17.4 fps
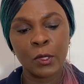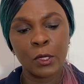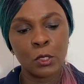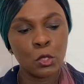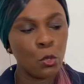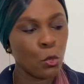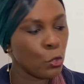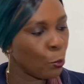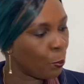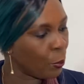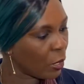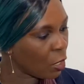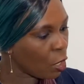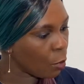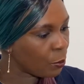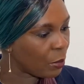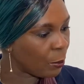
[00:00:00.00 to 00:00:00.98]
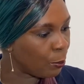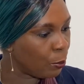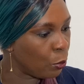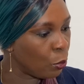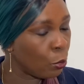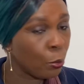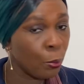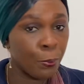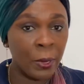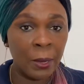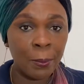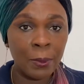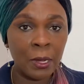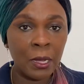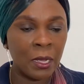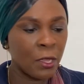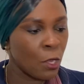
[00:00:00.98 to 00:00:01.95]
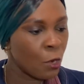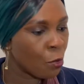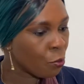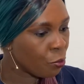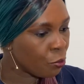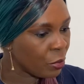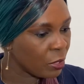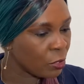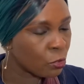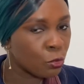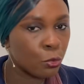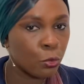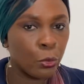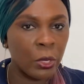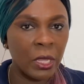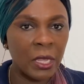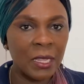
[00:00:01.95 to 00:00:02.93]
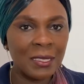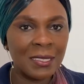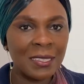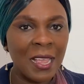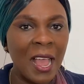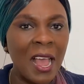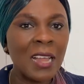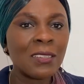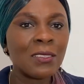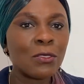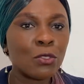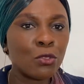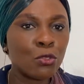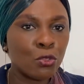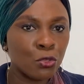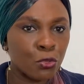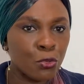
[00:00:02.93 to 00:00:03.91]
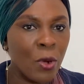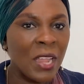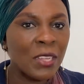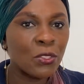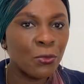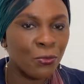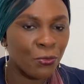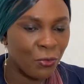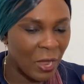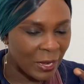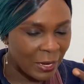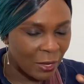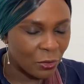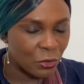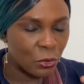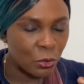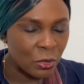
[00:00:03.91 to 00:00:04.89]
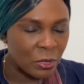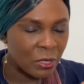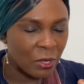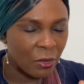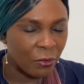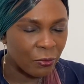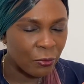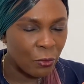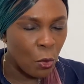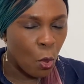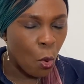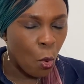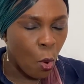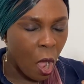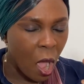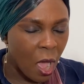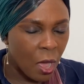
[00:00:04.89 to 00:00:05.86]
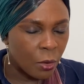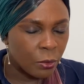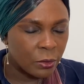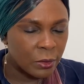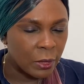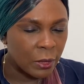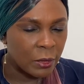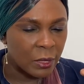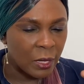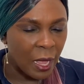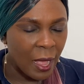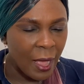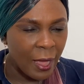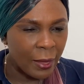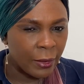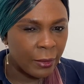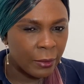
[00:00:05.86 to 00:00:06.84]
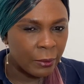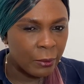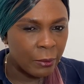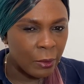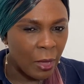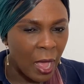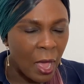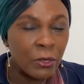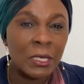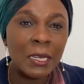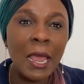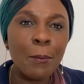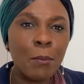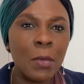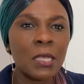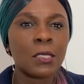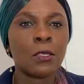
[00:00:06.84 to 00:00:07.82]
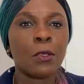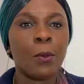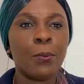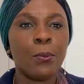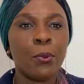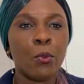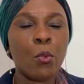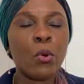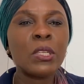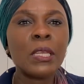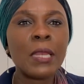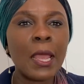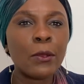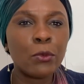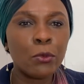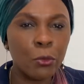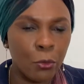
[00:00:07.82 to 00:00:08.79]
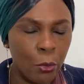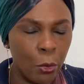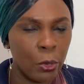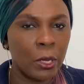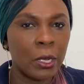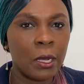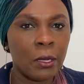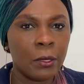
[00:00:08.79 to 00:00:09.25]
So you pick up the blue paper, read through it and try to find out yourself, how did I mess up? What did I do wrong?